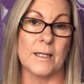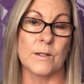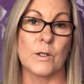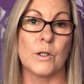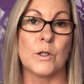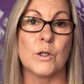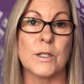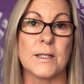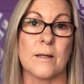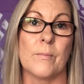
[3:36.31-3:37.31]
ask you to do
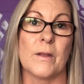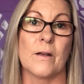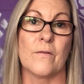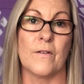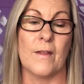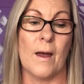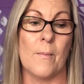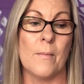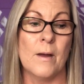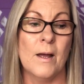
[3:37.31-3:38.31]
something for
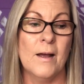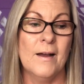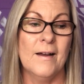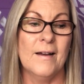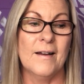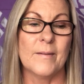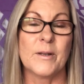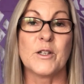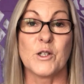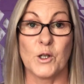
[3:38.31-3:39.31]
them
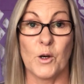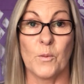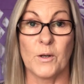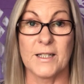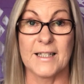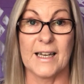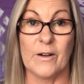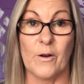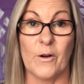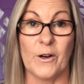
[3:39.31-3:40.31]
because you don't want to say
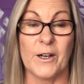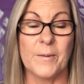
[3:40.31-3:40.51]
no,